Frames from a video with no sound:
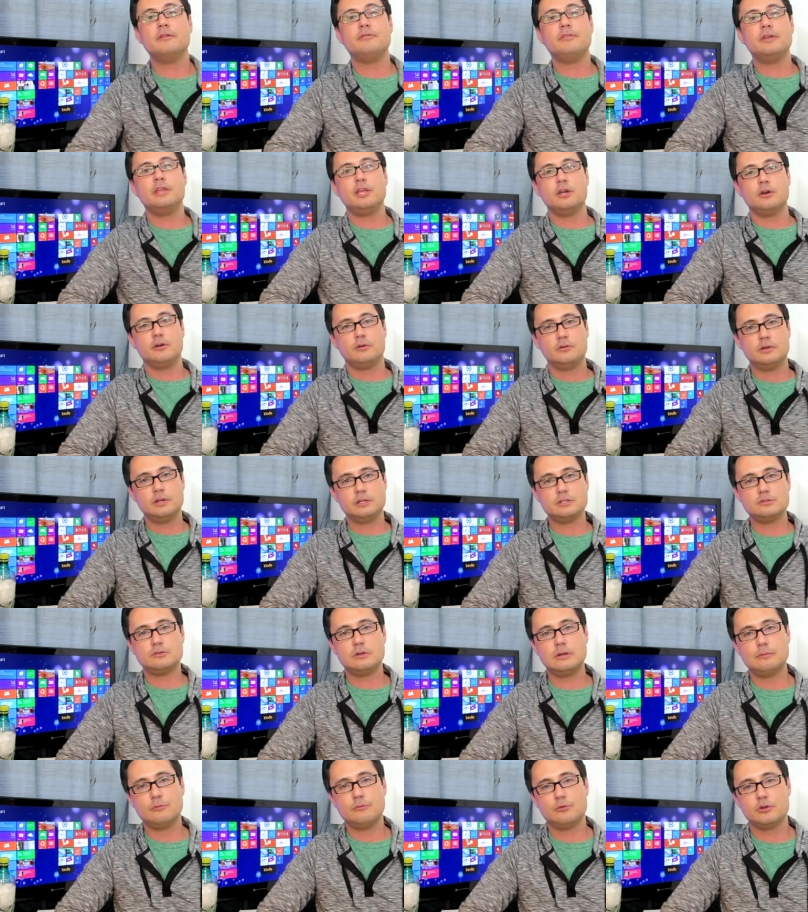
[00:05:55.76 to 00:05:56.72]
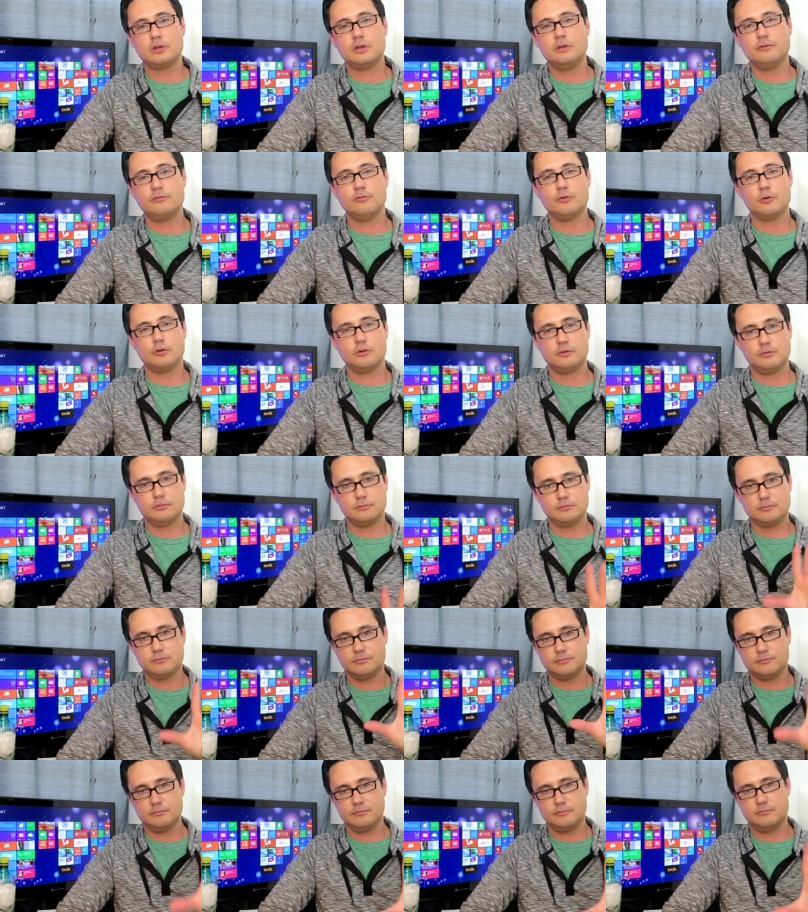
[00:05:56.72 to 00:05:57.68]
video. That's what I'm working for.
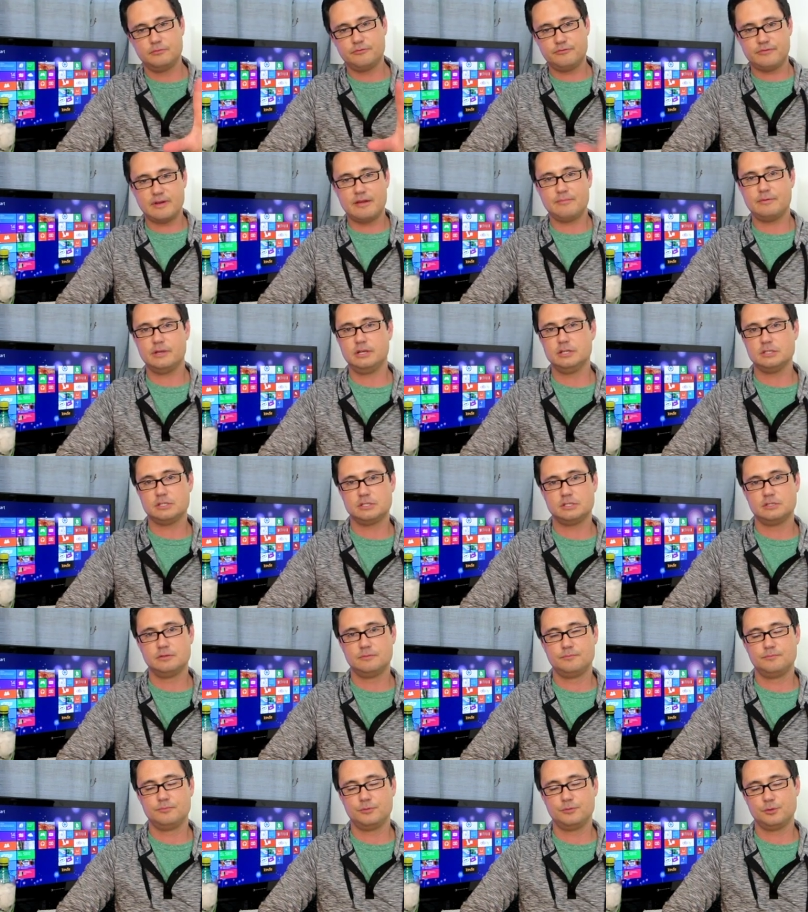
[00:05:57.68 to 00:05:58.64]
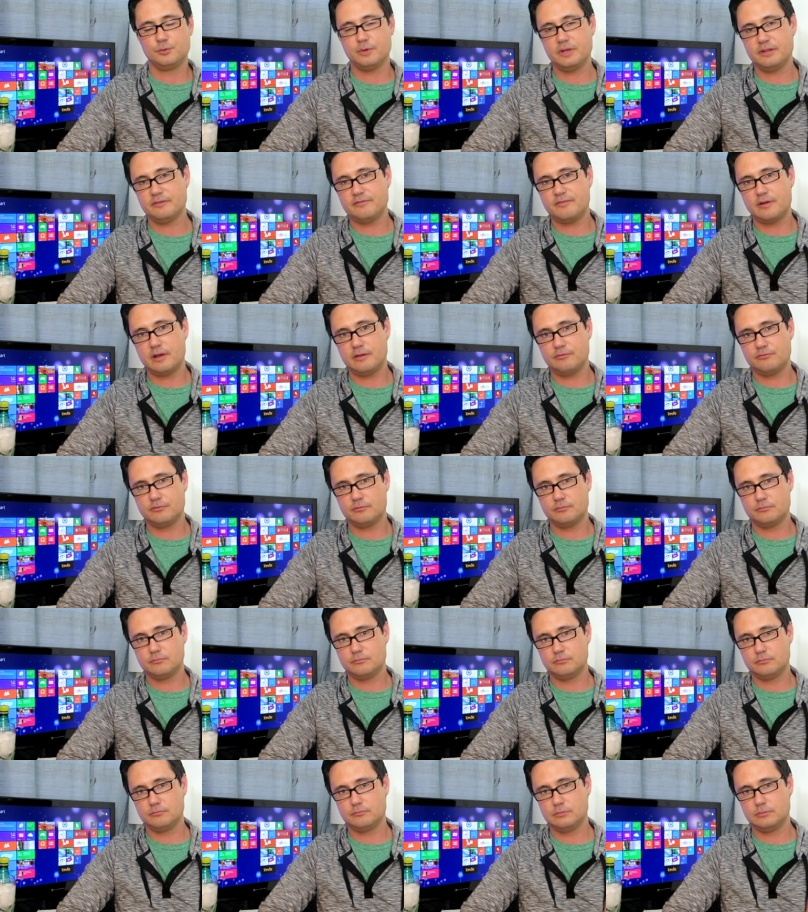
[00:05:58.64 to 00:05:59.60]
5 minutes. 3 to 5.
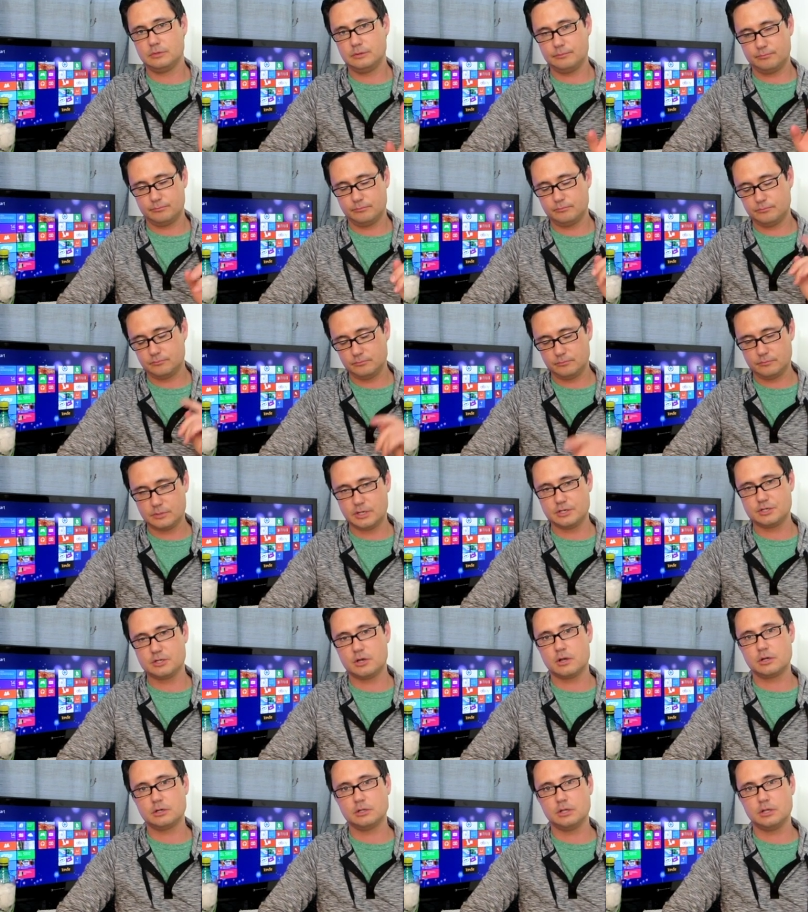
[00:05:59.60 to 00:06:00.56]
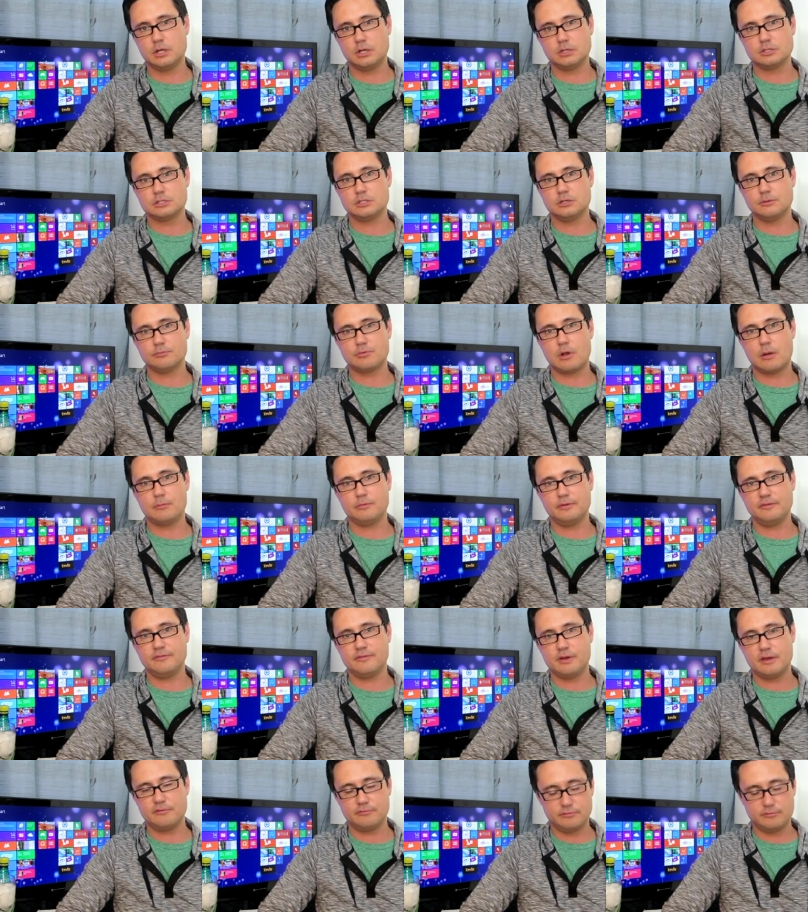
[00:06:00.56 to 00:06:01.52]
I talk a lot, so probably
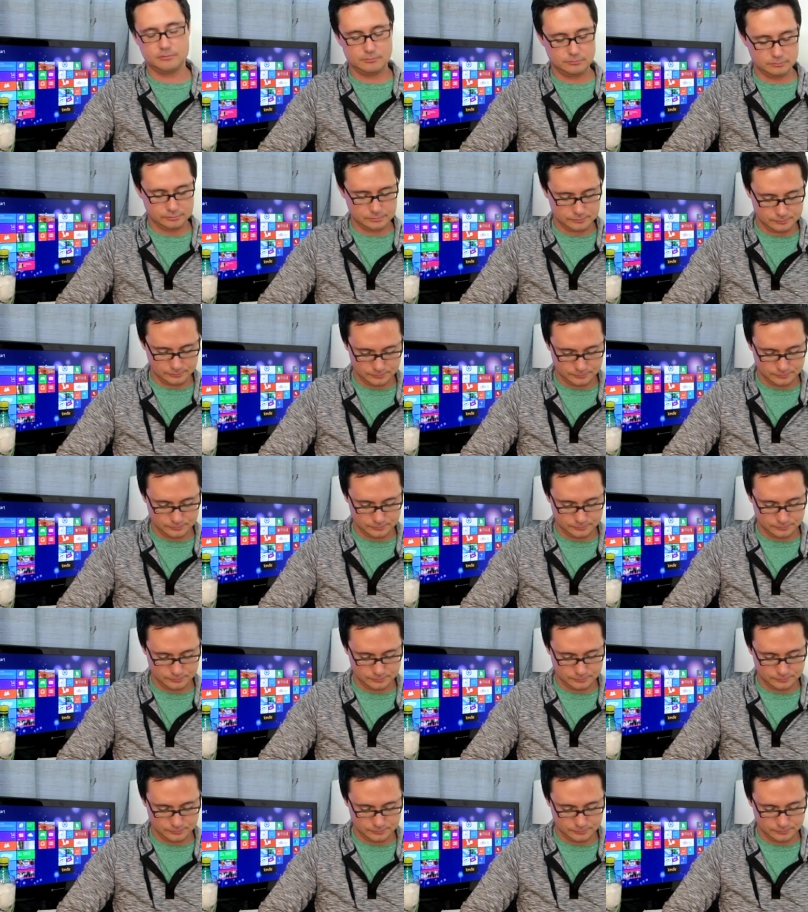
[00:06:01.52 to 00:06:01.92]
5.